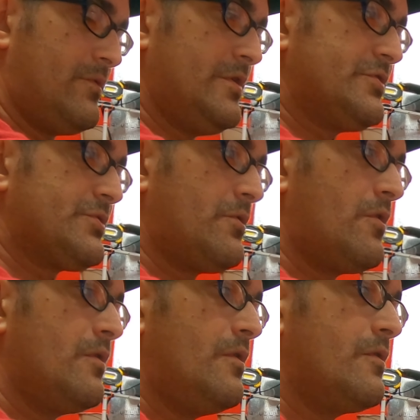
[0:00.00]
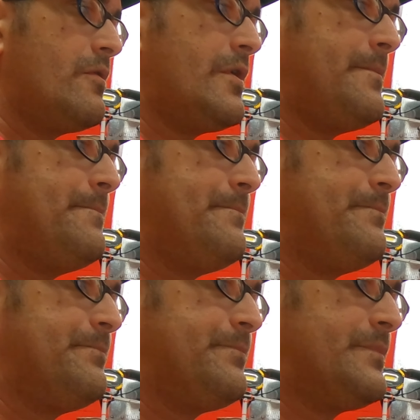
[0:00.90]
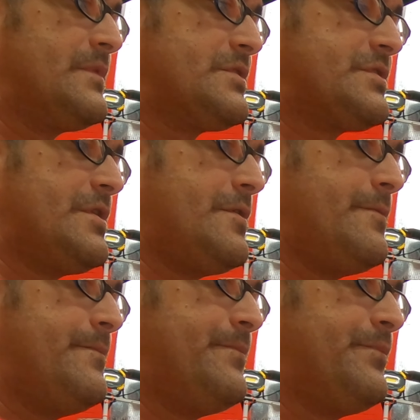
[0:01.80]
Wrench along on it. So,